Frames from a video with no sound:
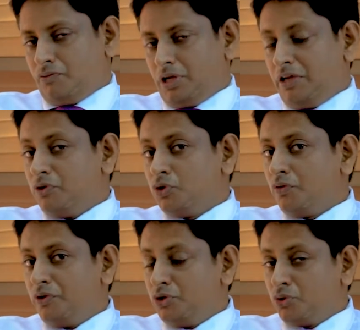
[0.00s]
Even though
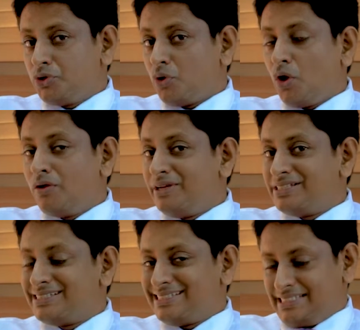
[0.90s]
we don't
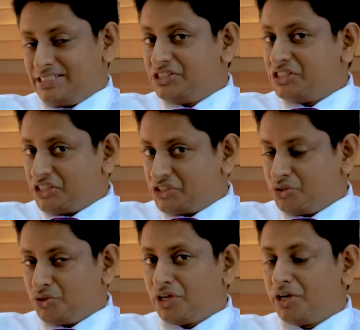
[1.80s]
always test
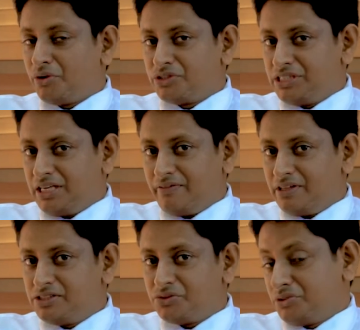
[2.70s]
your thyroxine
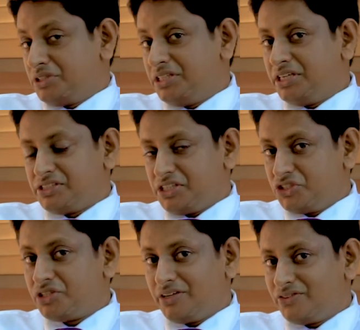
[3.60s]
levels or the
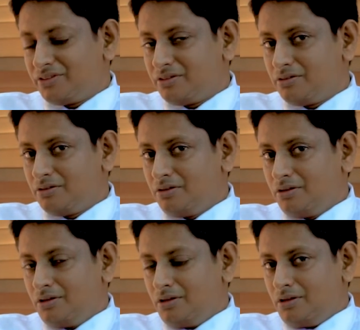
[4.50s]
TSH test,
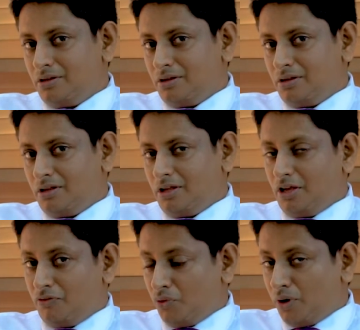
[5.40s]

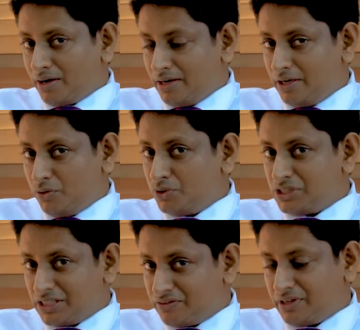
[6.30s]
if you are a lady who's
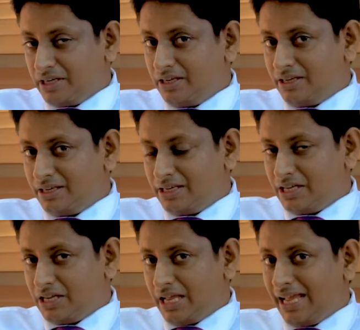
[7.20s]
suffering
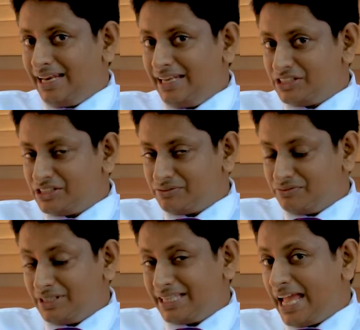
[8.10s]

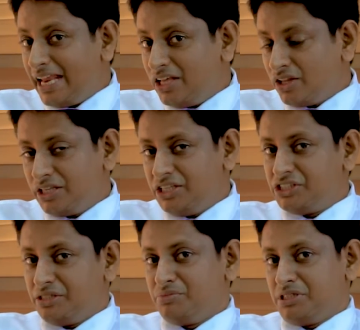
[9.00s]
with any of these
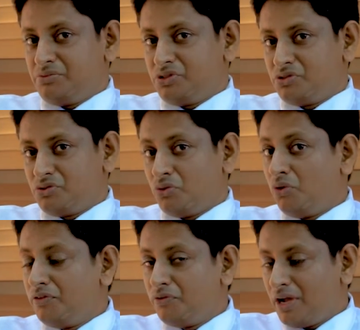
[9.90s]
symptoms,
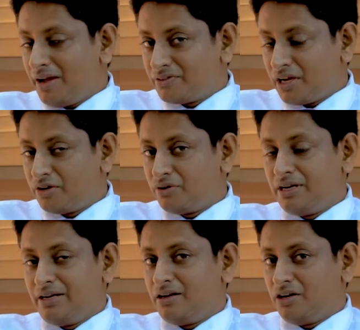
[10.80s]
or if you have thyroid
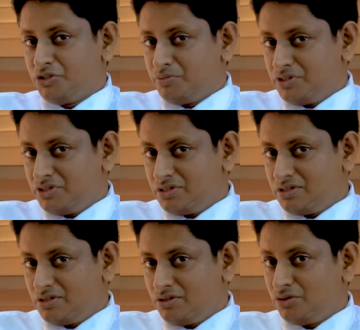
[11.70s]
enlargements,
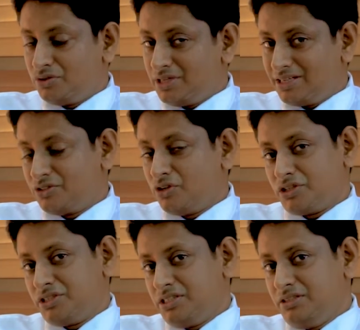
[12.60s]
your
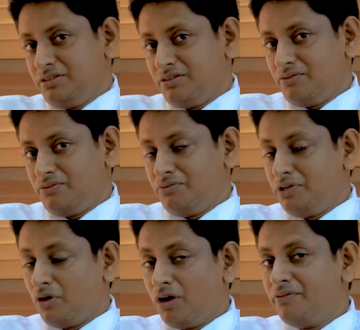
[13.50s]
doctor
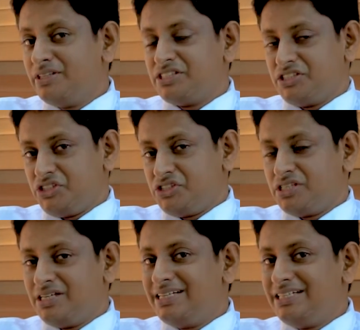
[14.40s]
will always
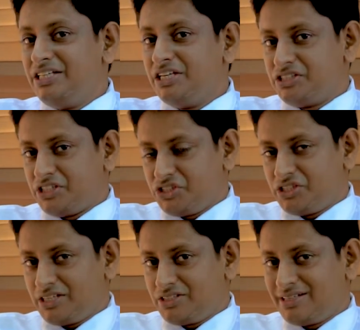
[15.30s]
suggest a TSH
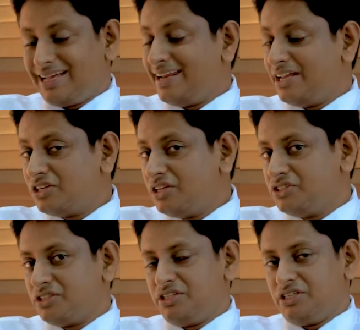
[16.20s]
test and at
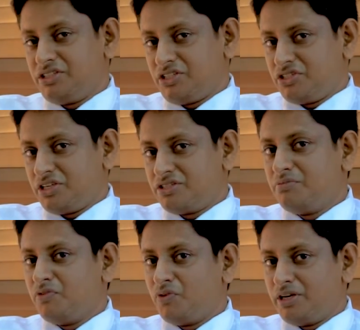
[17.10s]
least a TSH test
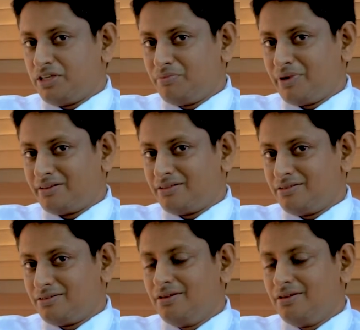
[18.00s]
before getting pregnant.